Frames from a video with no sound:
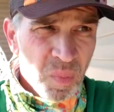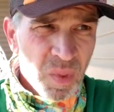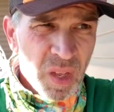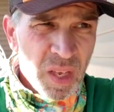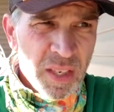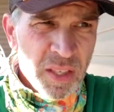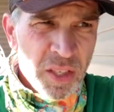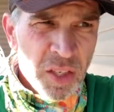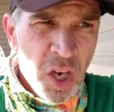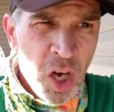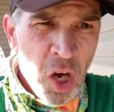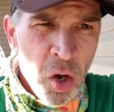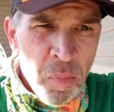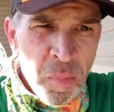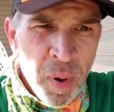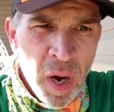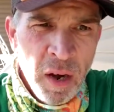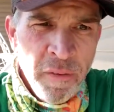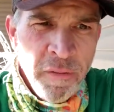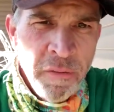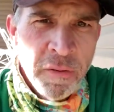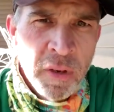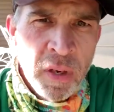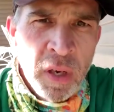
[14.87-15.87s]
So,
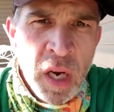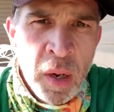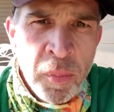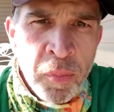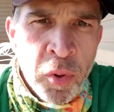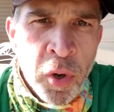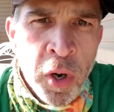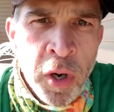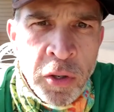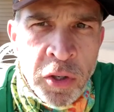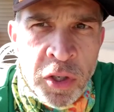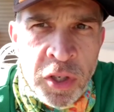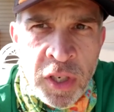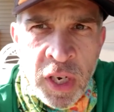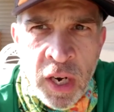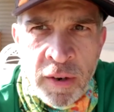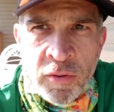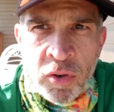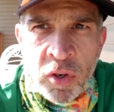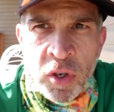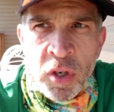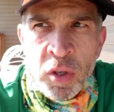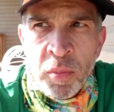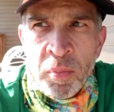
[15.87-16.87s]
Buff approached
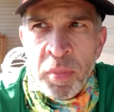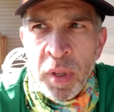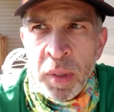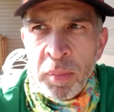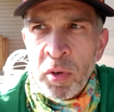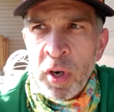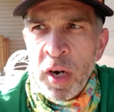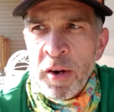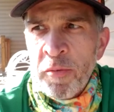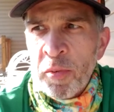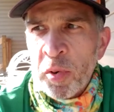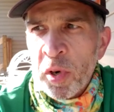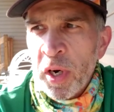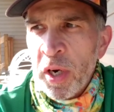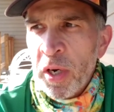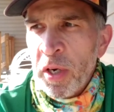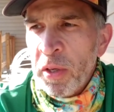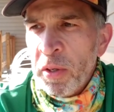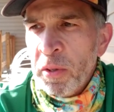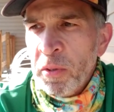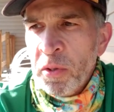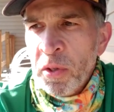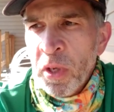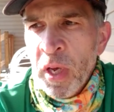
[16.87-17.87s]
several BibRave
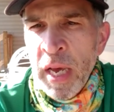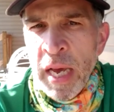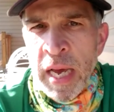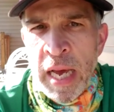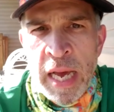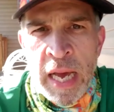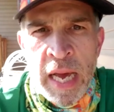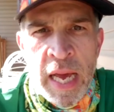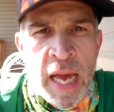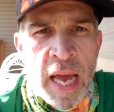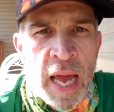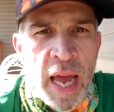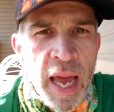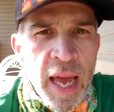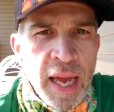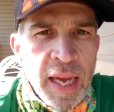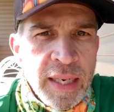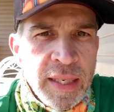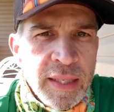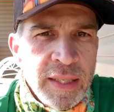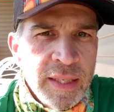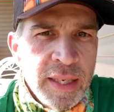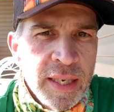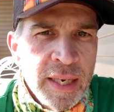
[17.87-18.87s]
pros
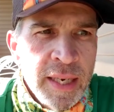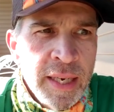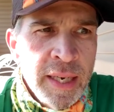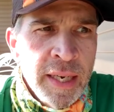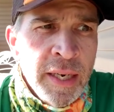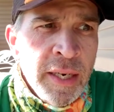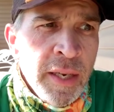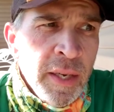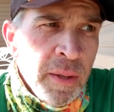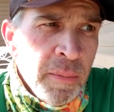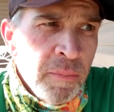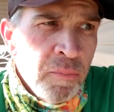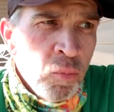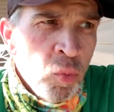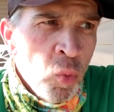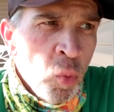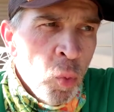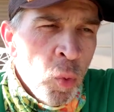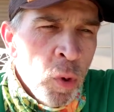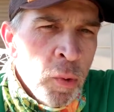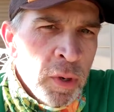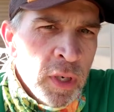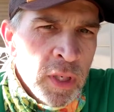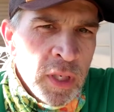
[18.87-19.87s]
and said,
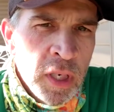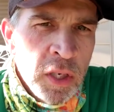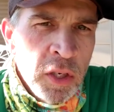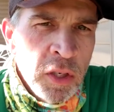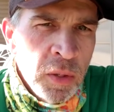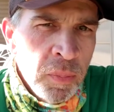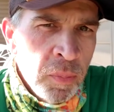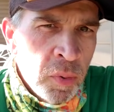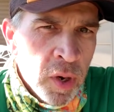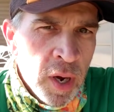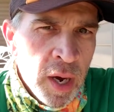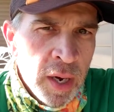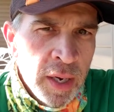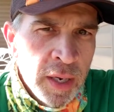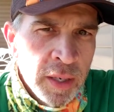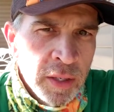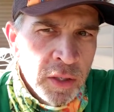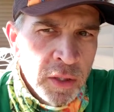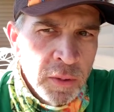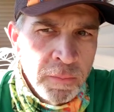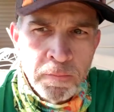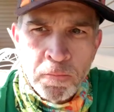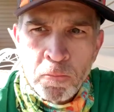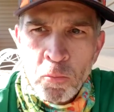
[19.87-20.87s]
"We want to send you some
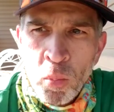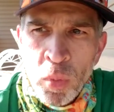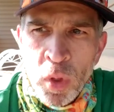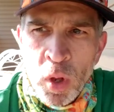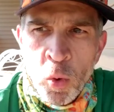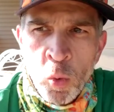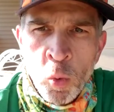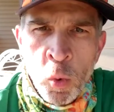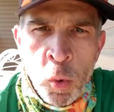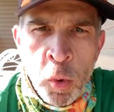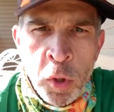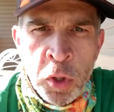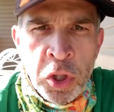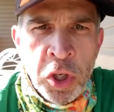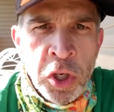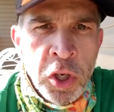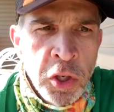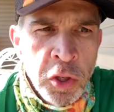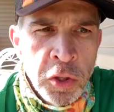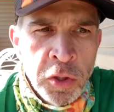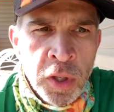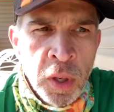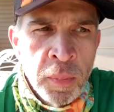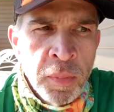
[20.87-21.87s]
products. We want you to
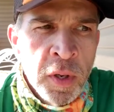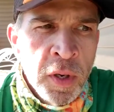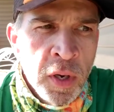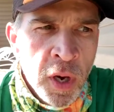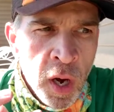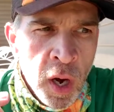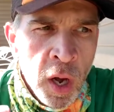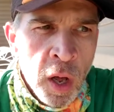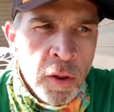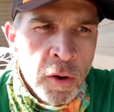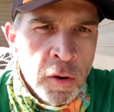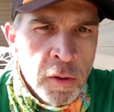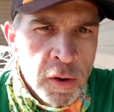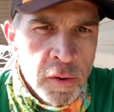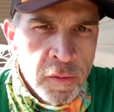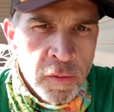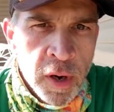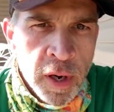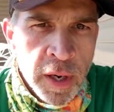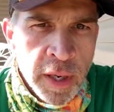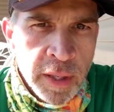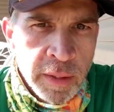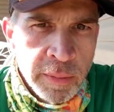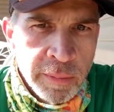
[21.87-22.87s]
do something other than
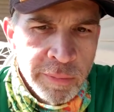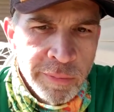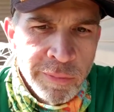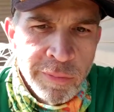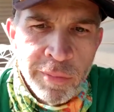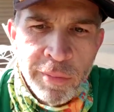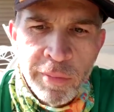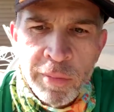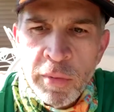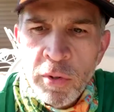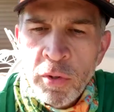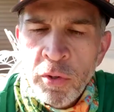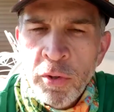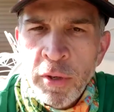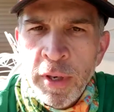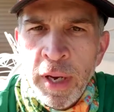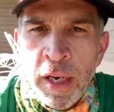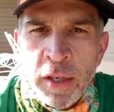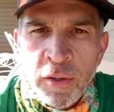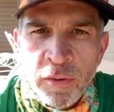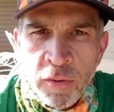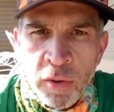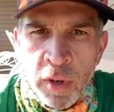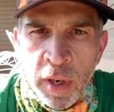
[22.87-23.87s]
running. You
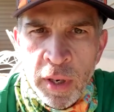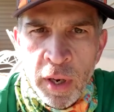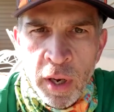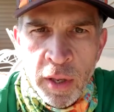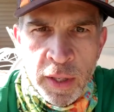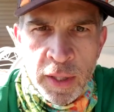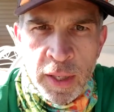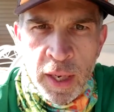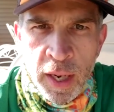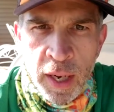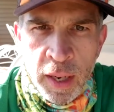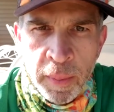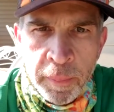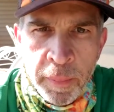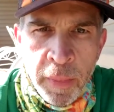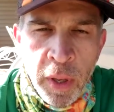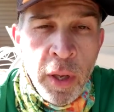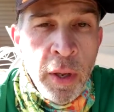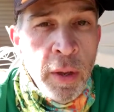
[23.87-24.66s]
guys run all the time."